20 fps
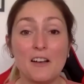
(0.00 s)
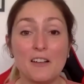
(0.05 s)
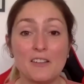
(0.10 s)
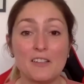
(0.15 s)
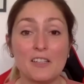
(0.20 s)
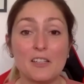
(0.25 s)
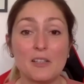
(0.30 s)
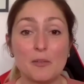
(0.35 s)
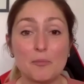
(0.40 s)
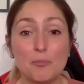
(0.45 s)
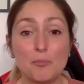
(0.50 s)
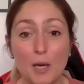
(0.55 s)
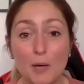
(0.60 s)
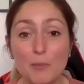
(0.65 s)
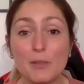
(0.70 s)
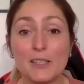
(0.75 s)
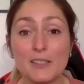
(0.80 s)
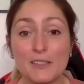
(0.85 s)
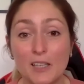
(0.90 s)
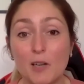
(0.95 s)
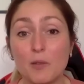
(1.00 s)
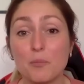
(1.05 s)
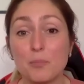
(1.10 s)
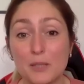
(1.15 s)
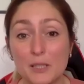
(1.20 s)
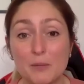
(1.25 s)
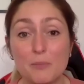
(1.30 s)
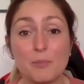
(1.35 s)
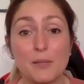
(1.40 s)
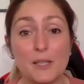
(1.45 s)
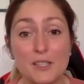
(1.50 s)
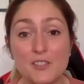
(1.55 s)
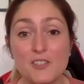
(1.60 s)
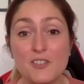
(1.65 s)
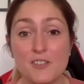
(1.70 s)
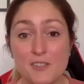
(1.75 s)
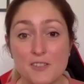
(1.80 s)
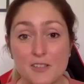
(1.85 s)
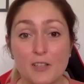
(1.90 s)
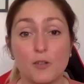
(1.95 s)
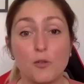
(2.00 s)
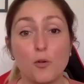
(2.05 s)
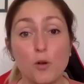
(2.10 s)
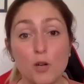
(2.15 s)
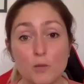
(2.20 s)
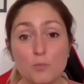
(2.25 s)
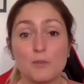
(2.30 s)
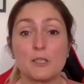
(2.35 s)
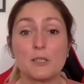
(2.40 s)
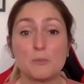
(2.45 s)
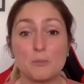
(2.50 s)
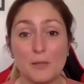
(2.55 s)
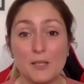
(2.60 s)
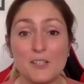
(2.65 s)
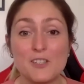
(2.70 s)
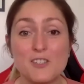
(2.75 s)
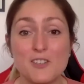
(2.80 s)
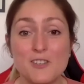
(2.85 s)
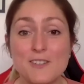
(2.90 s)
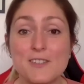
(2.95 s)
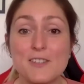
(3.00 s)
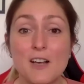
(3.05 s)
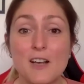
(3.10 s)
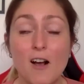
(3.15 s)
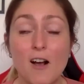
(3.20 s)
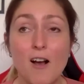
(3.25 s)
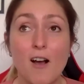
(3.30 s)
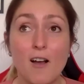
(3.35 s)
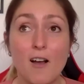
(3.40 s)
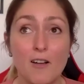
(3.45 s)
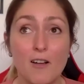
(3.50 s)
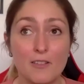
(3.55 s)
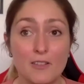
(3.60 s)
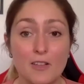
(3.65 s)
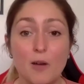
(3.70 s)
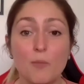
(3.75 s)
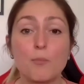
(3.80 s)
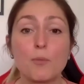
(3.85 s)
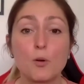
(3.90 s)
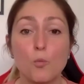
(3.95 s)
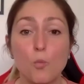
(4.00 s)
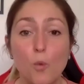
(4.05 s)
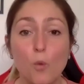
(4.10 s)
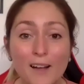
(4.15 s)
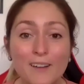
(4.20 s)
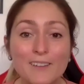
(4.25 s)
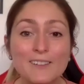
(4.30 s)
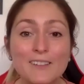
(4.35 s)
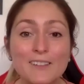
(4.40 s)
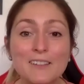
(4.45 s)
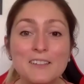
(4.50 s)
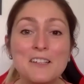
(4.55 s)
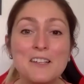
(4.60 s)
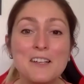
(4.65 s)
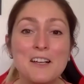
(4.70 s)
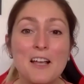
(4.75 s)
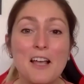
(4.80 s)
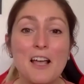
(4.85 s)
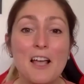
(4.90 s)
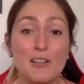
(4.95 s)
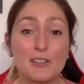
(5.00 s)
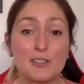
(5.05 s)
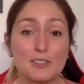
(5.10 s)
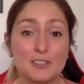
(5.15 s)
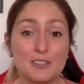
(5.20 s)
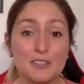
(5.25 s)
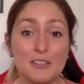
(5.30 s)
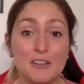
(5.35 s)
the public company pages, the corporate pages, are number one, and